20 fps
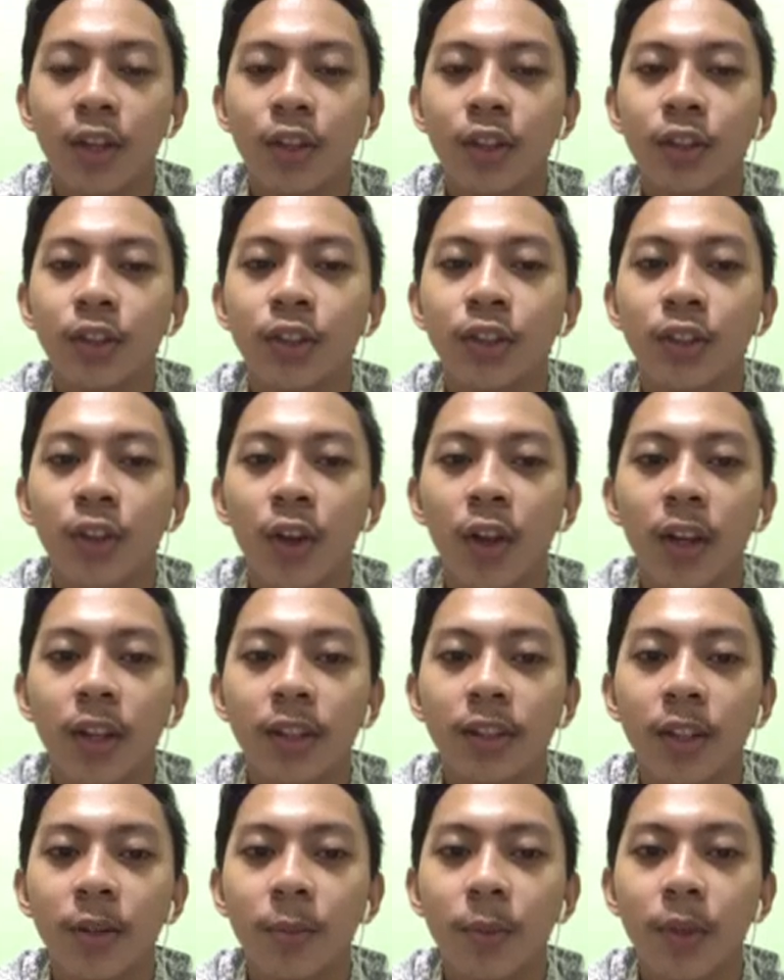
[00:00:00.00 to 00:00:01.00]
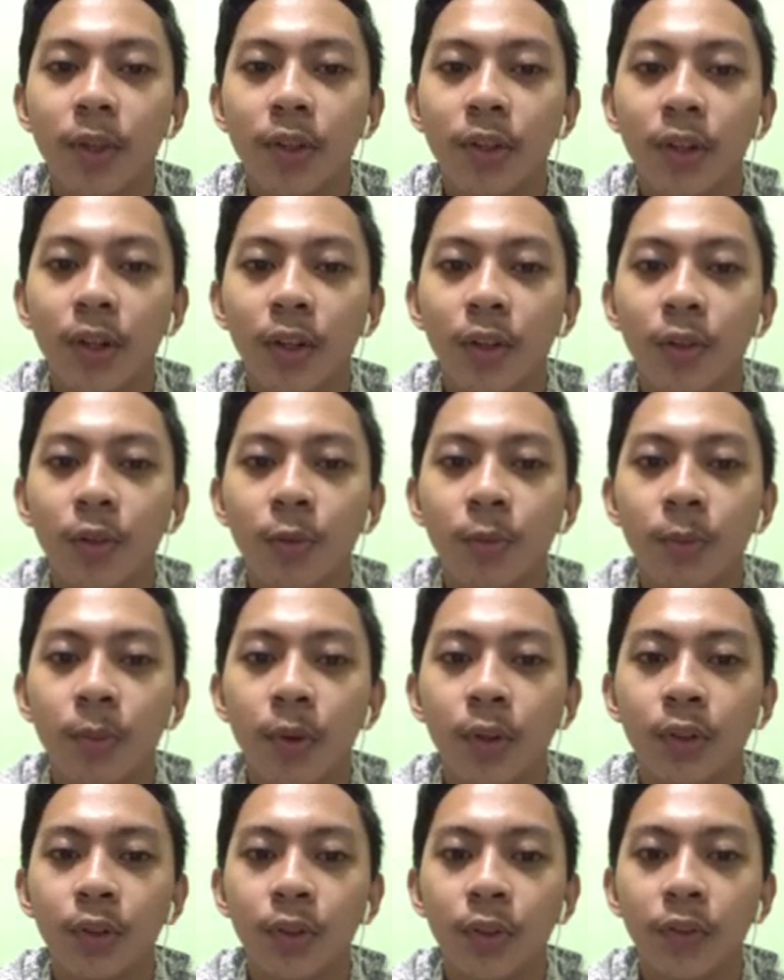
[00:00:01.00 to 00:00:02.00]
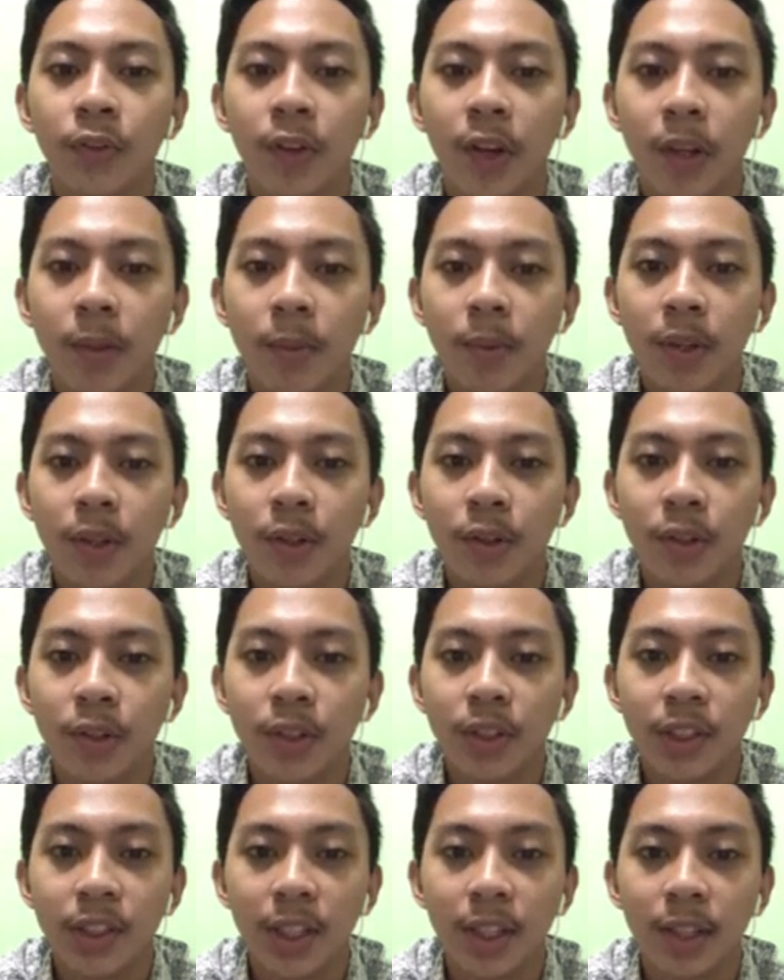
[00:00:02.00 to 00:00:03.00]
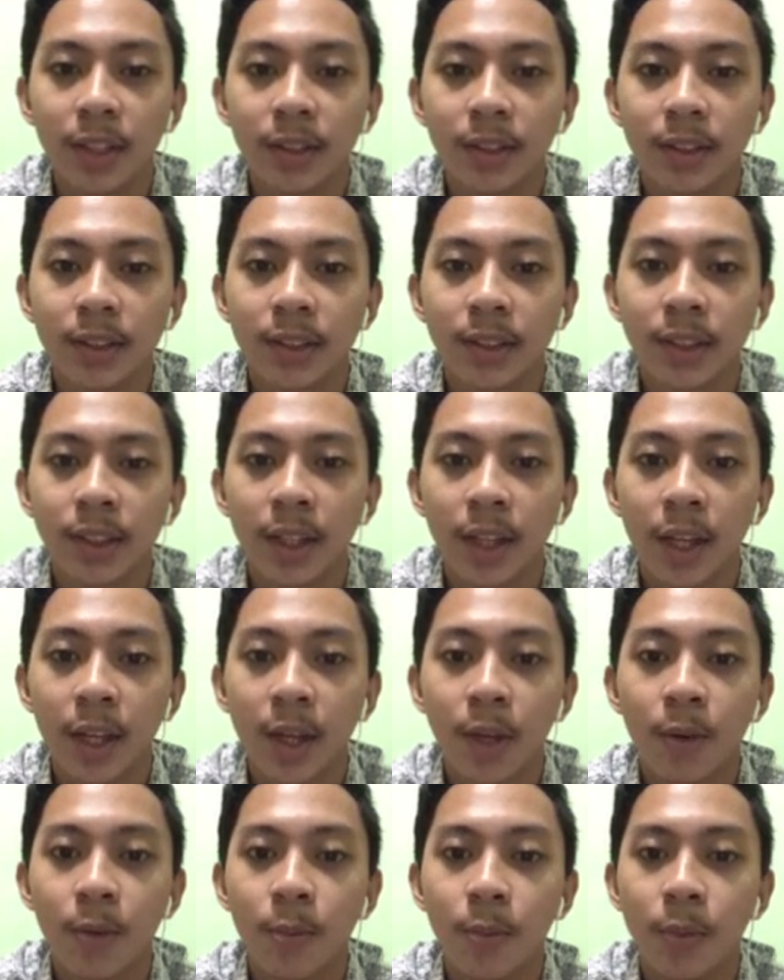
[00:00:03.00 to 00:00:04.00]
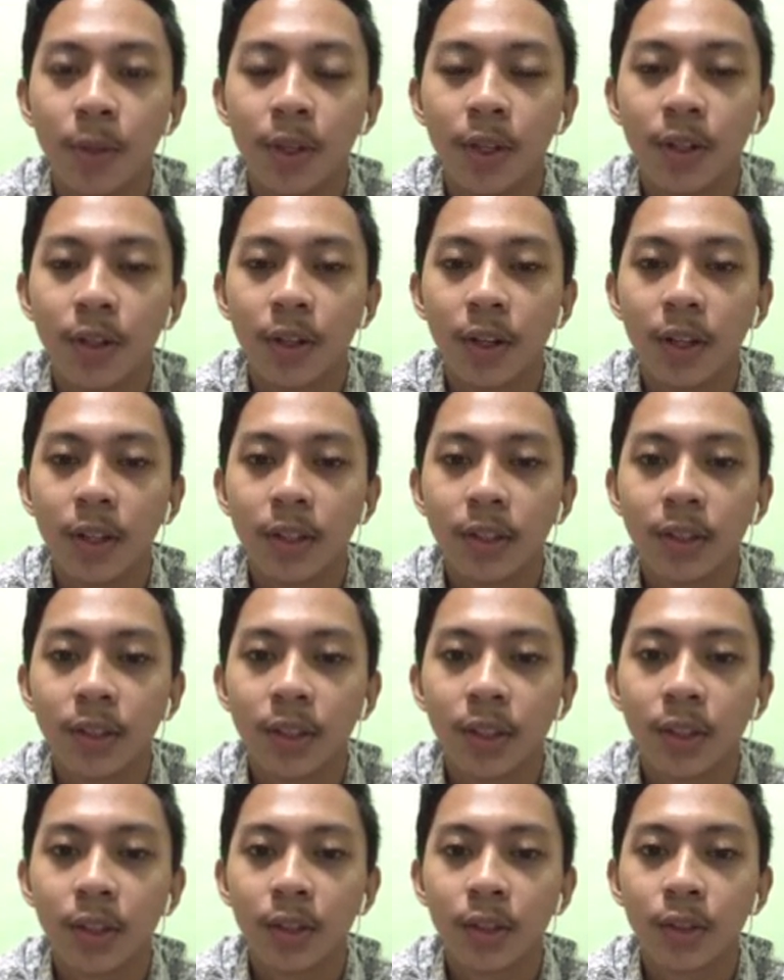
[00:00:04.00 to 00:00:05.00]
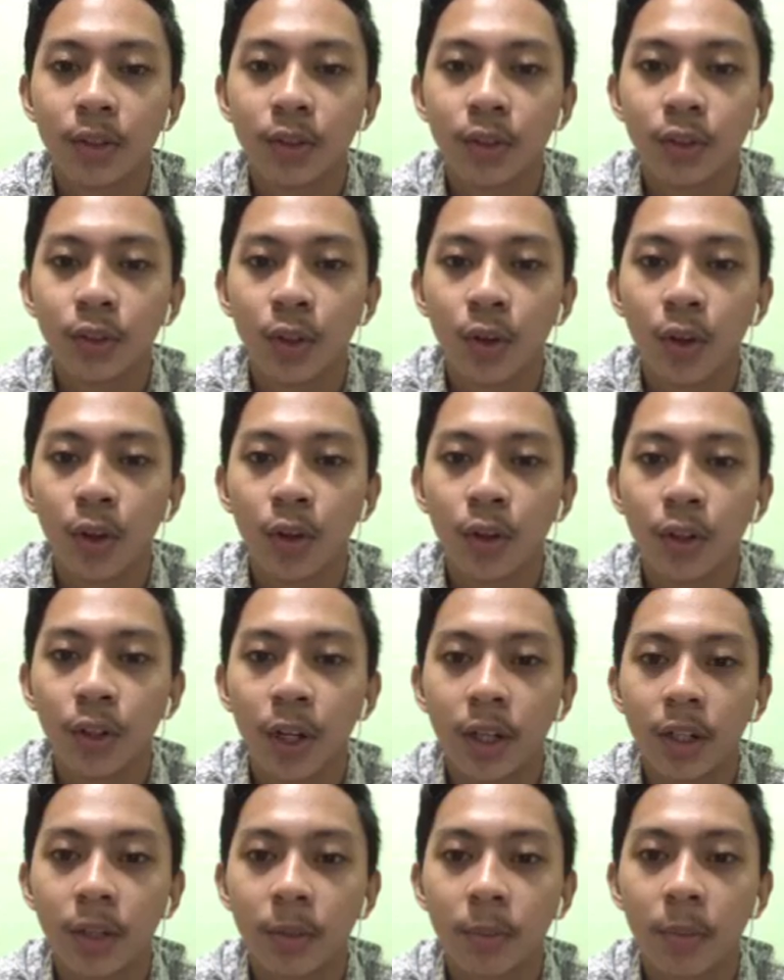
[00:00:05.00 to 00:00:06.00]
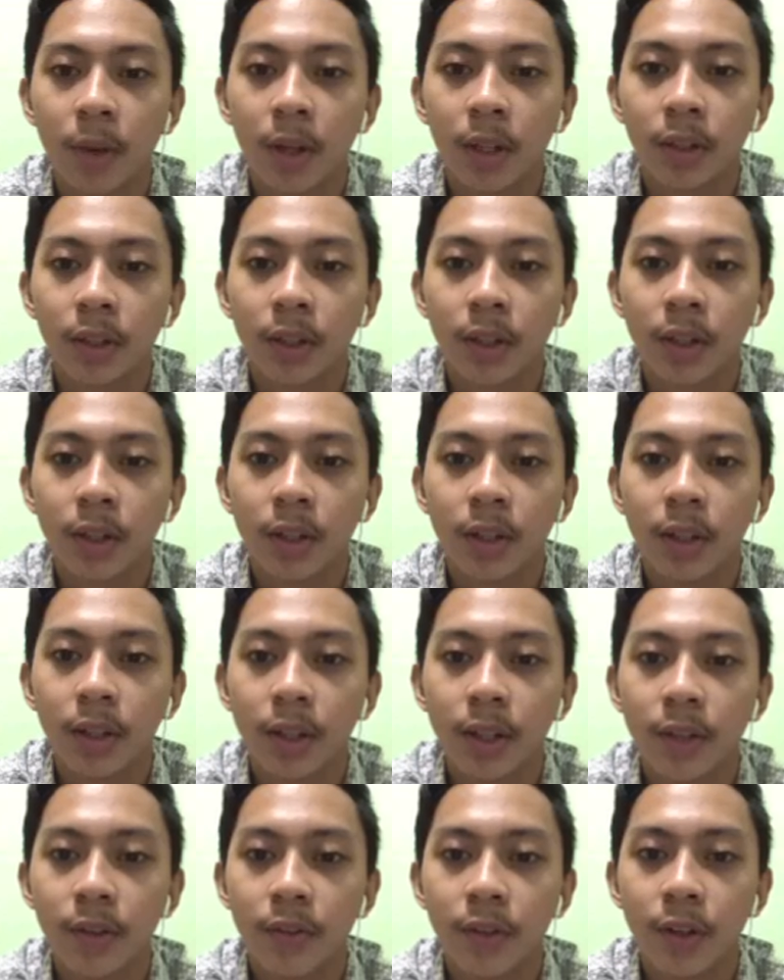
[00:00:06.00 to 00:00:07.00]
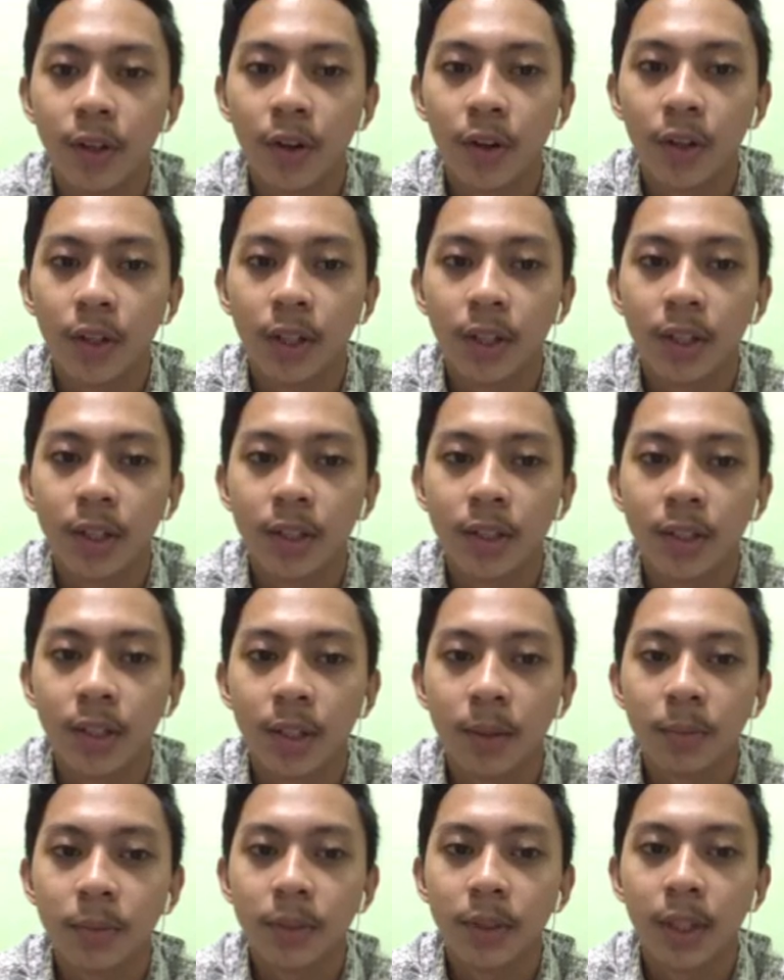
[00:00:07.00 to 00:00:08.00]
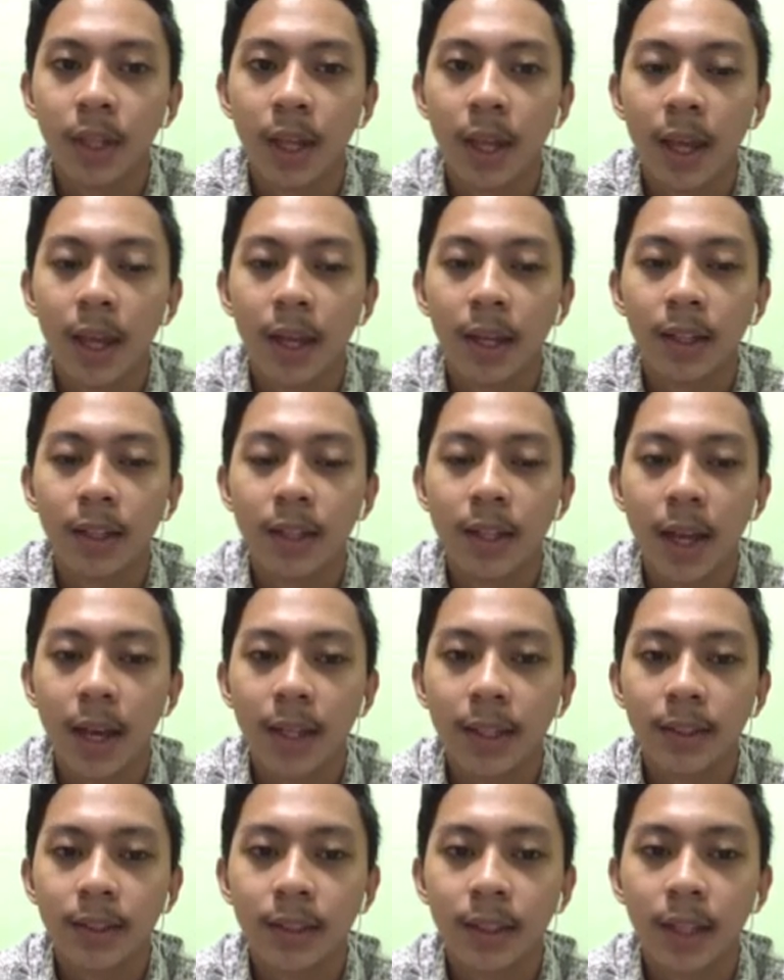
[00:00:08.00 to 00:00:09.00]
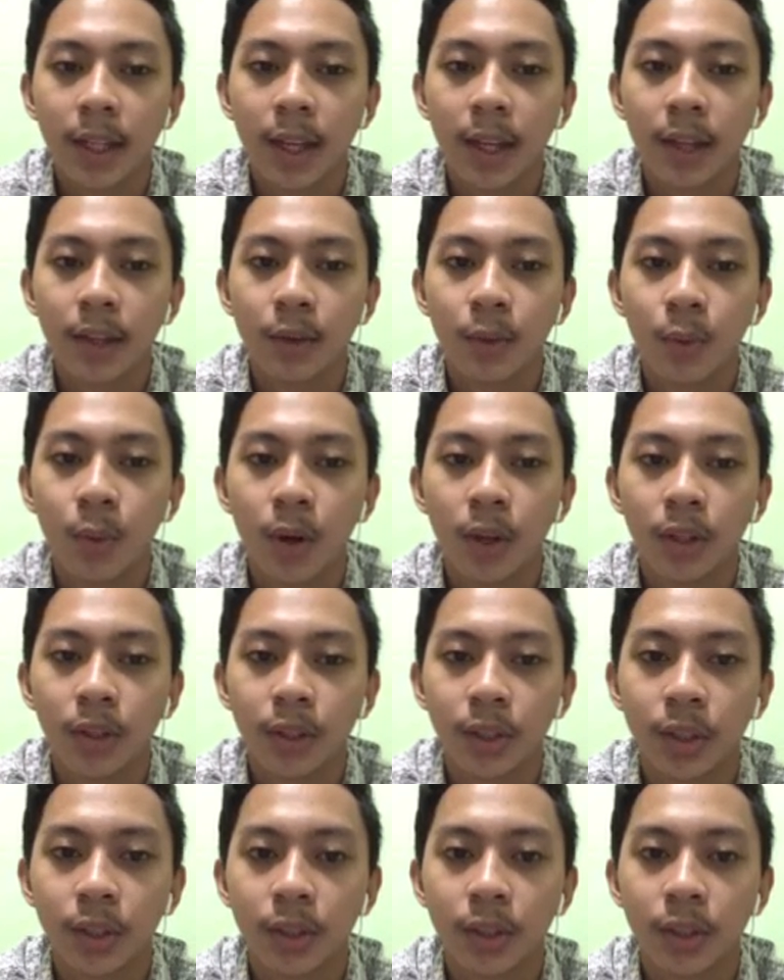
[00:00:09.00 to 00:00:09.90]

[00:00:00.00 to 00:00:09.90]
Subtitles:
Soil is a mineral composed of 5 ingredients: minerals, soil organic matter, living organisms, gas, and water.